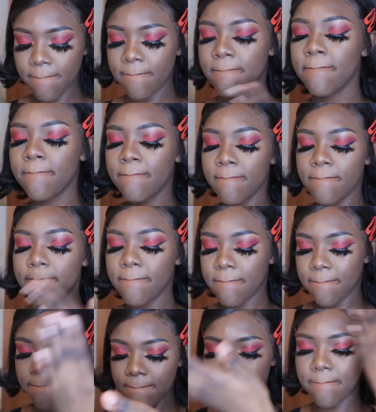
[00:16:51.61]
but it didn't
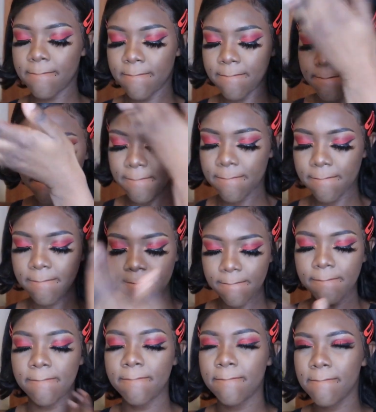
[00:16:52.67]
really work out, but
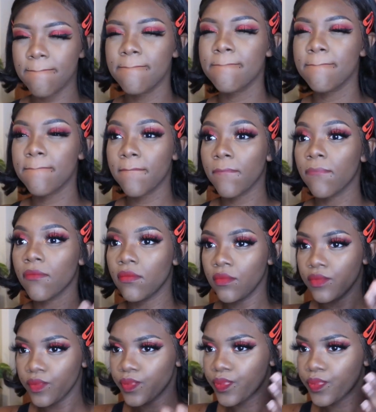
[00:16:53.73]
you get the point.